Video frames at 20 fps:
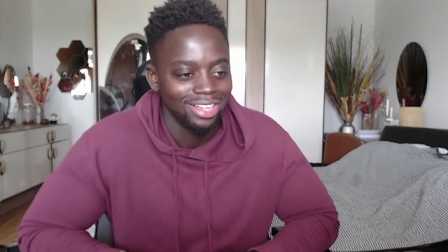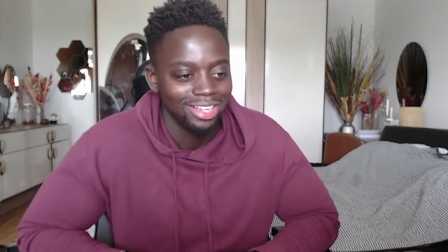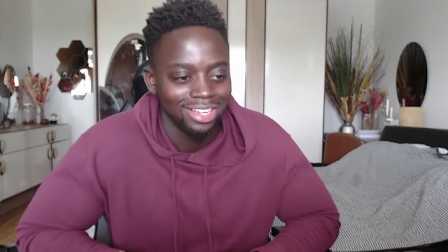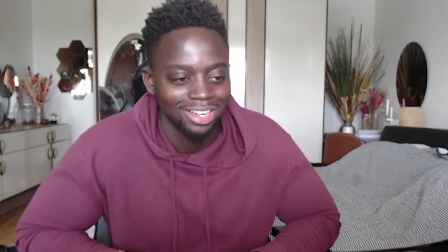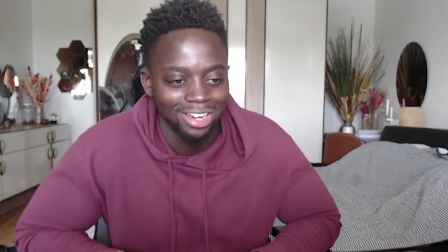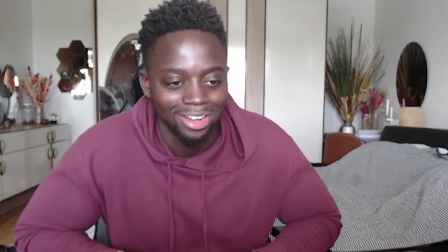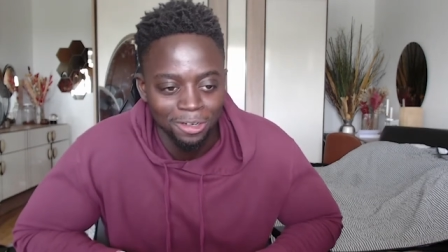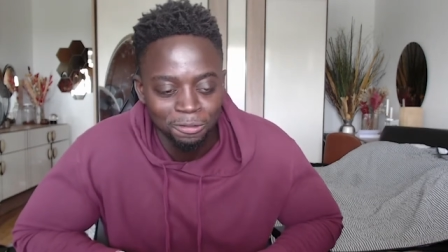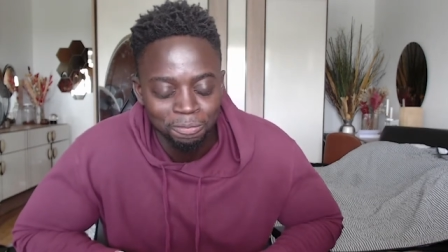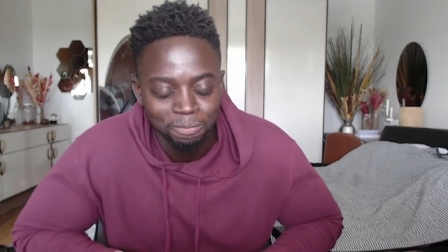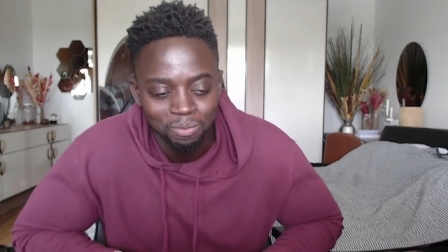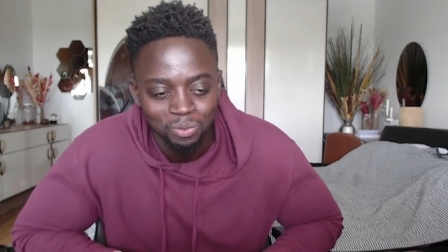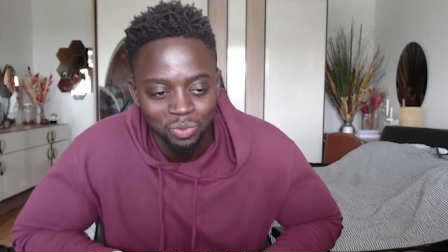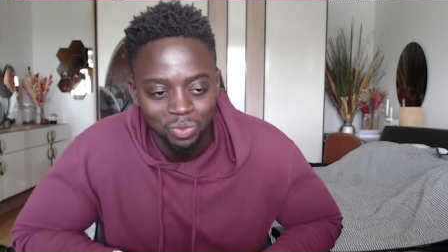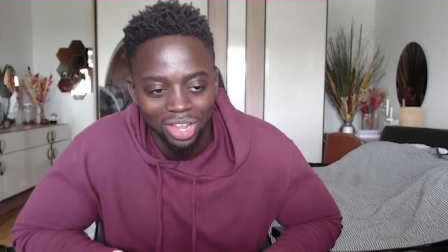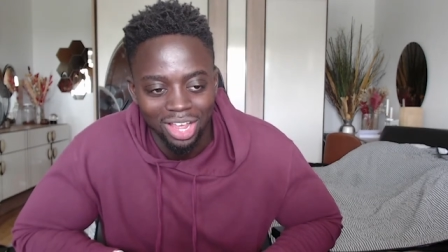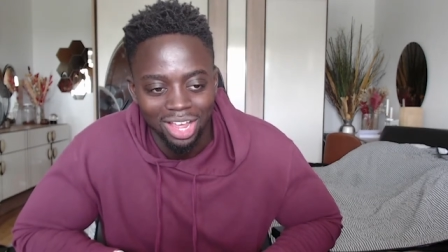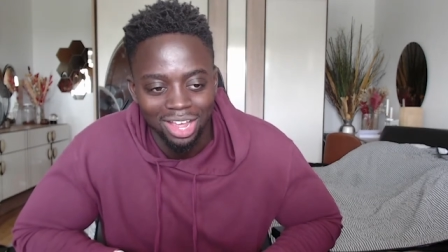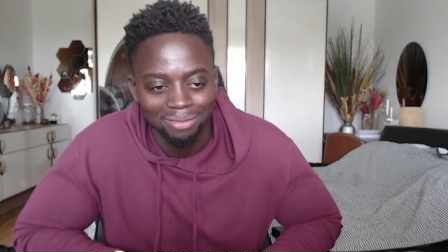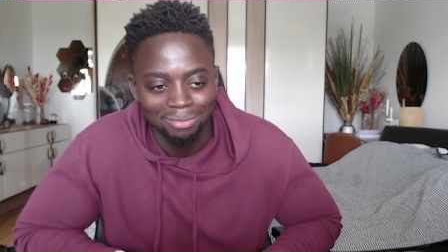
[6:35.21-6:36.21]
You know,
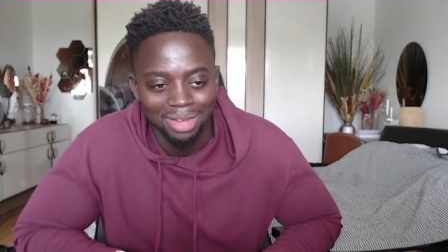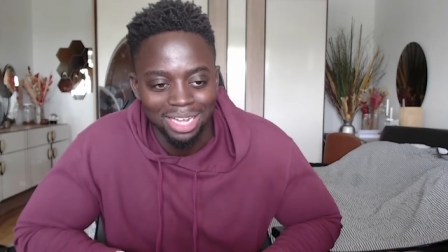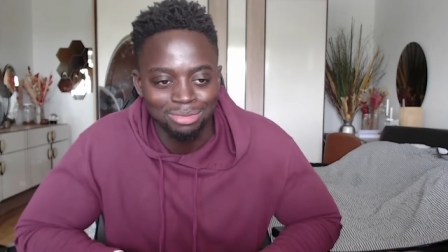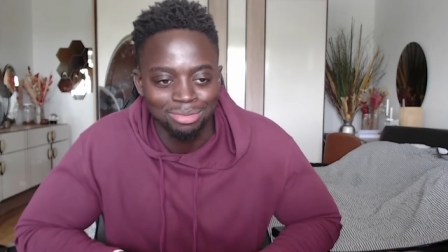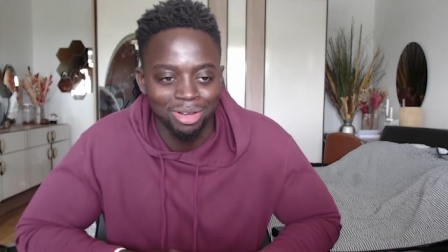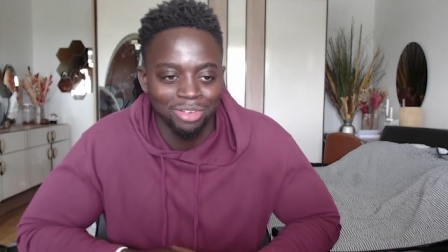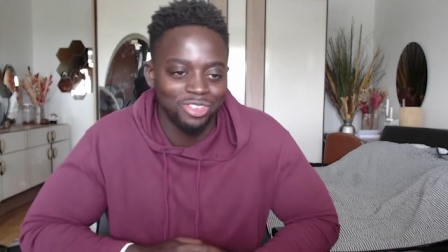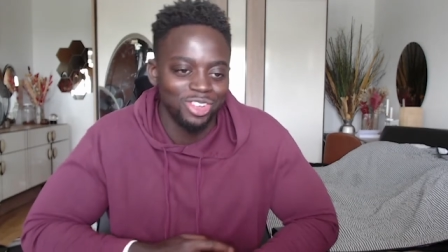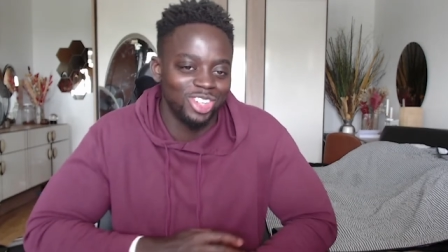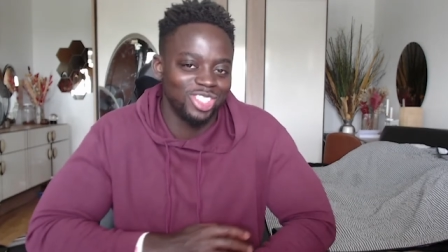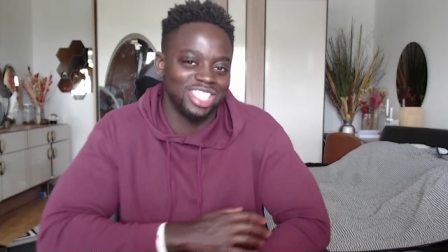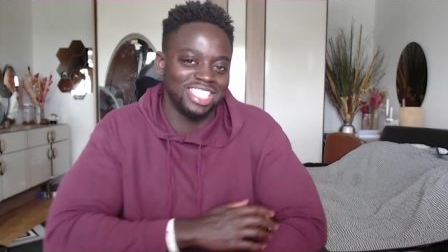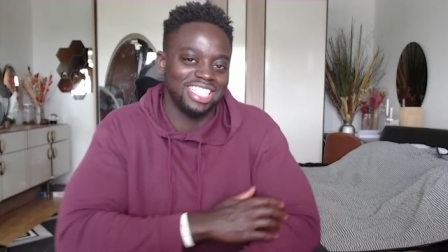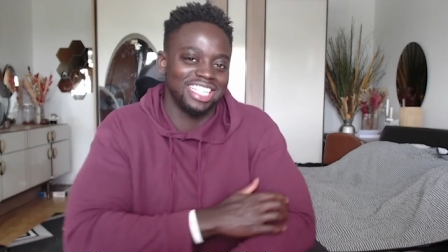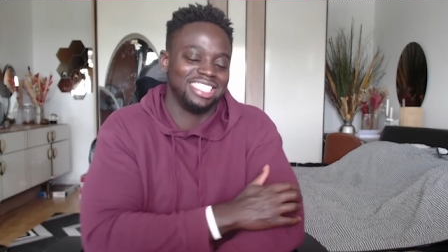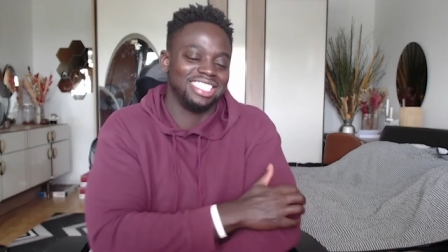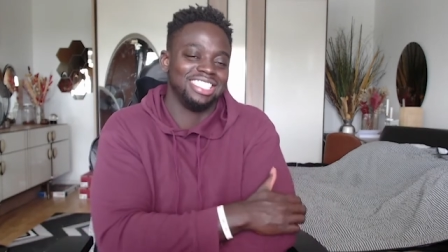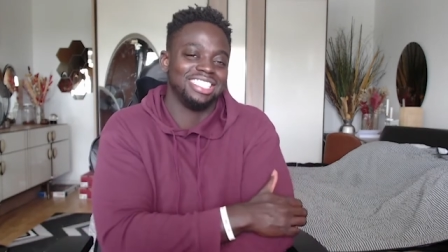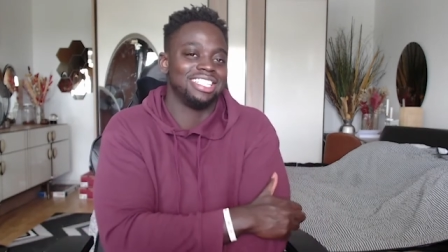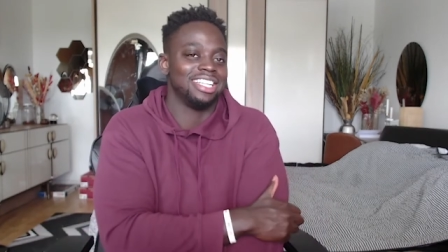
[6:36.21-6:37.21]
um, as my fiance
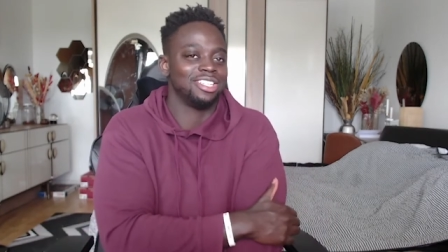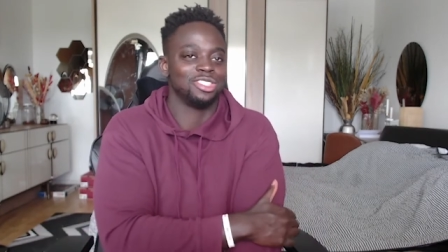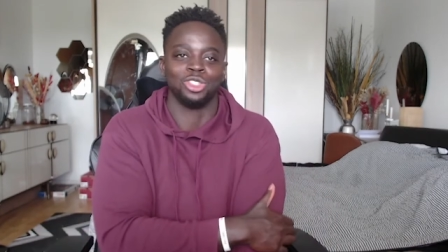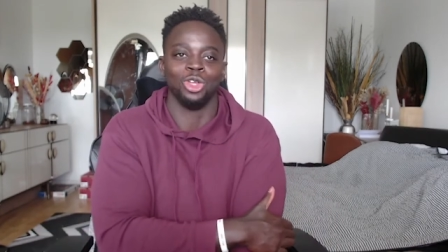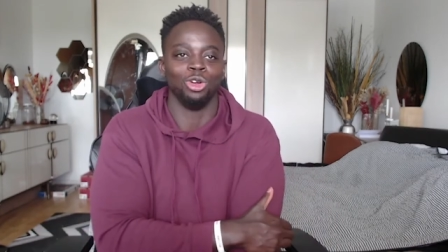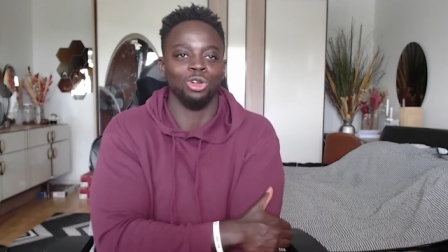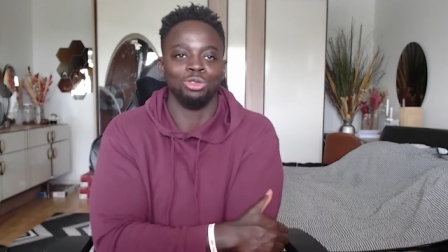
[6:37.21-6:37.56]
says, she says,